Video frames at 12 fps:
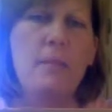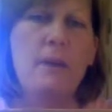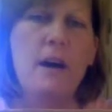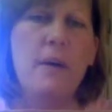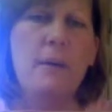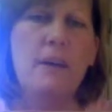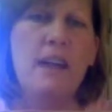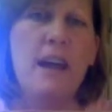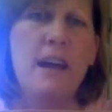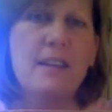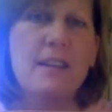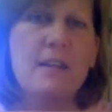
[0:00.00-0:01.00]
I would
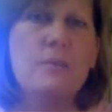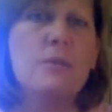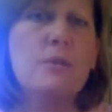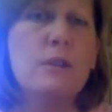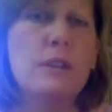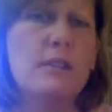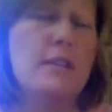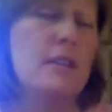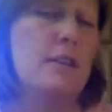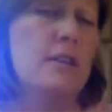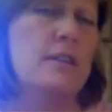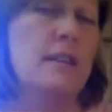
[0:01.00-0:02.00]
like them to list
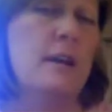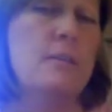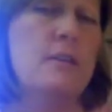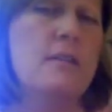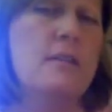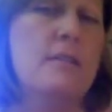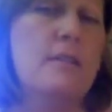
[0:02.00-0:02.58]
their assignments